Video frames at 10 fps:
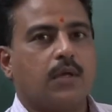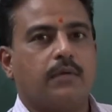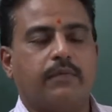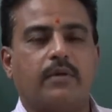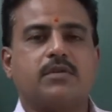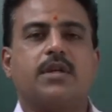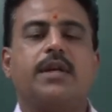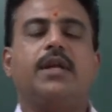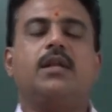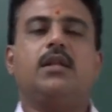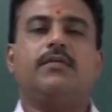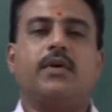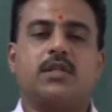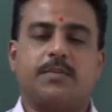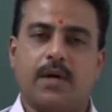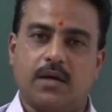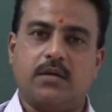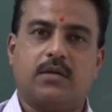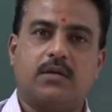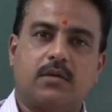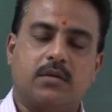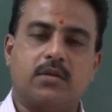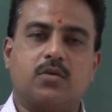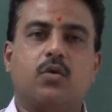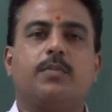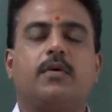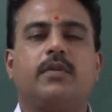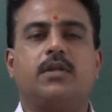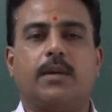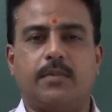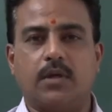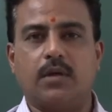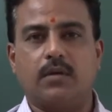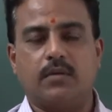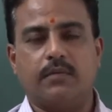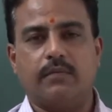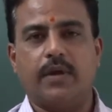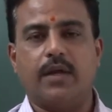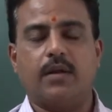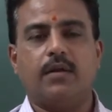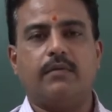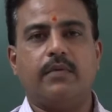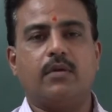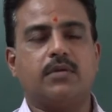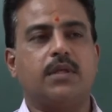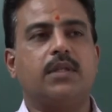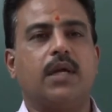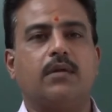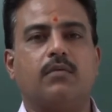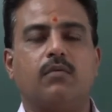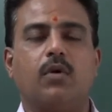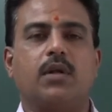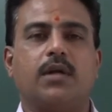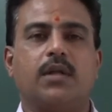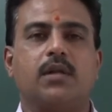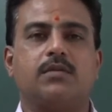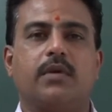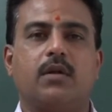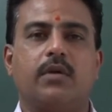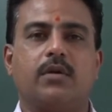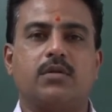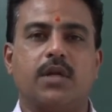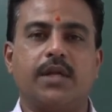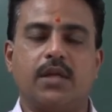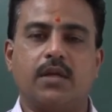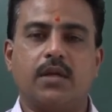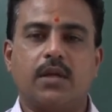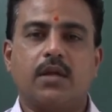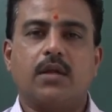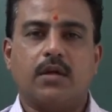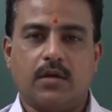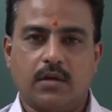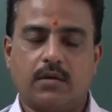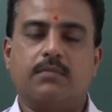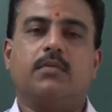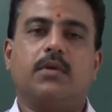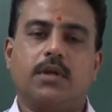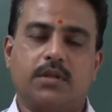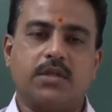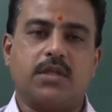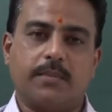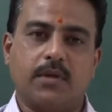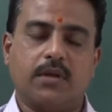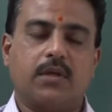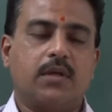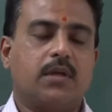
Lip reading: We have studied in the first part the scope of the chapter, where we have seen that what articles we are going to study in this chapter.